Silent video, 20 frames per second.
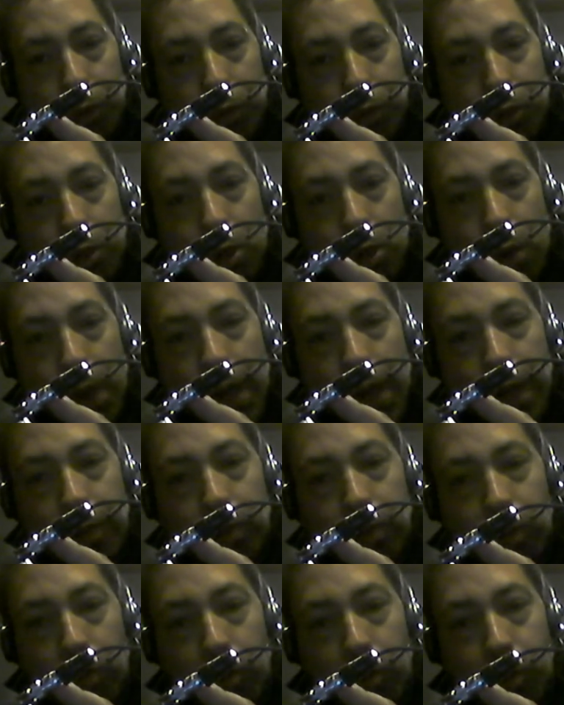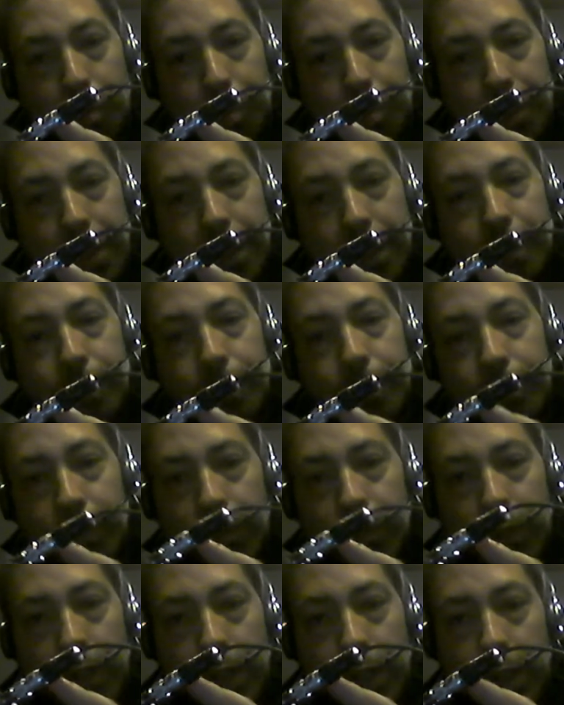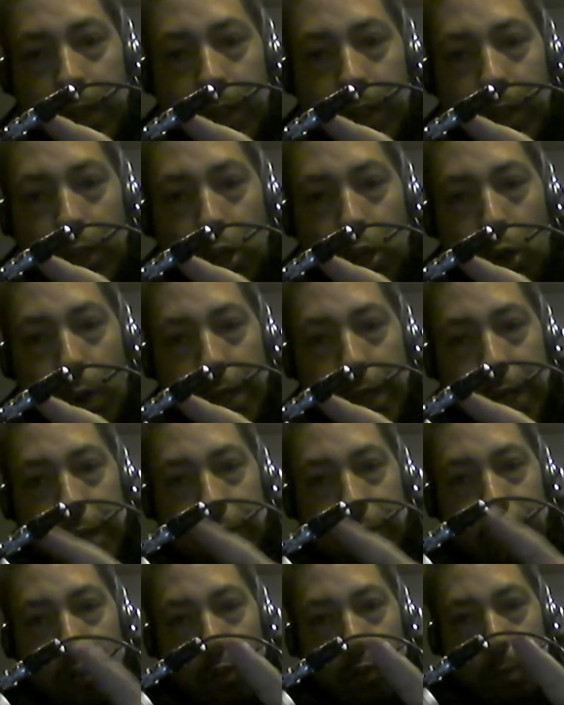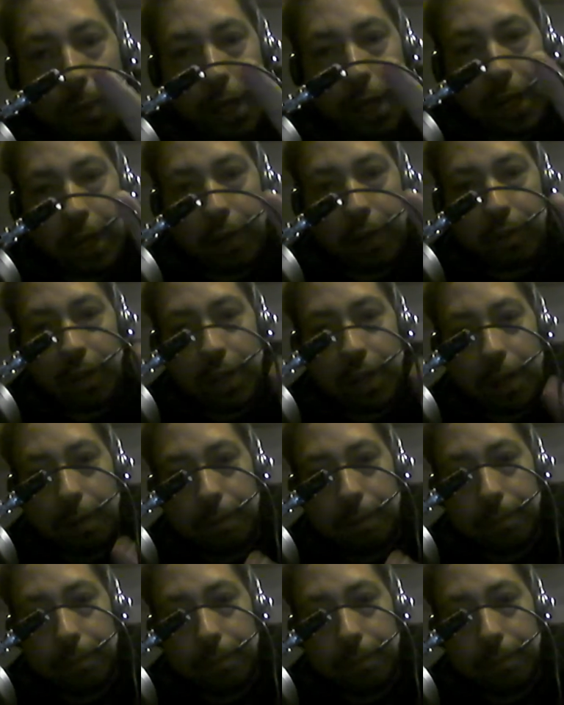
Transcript: coaxial split going into my antenna.